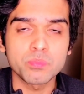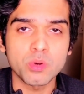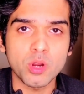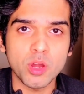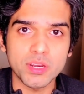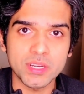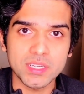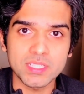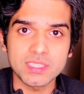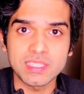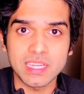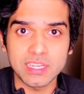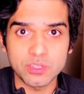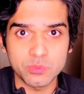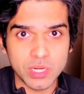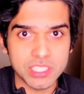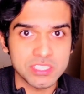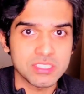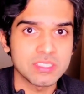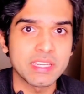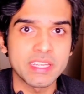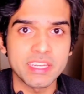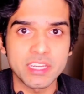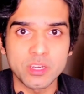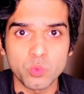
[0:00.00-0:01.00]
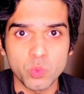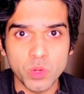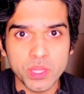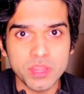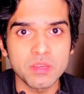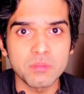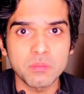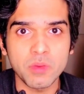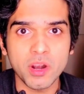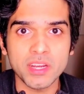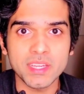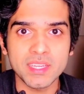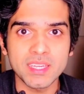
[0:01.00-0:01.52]
product that resonated with the
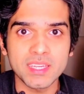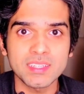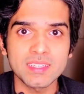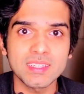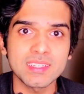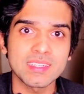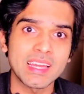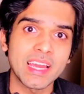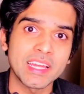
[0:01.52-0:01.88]
market,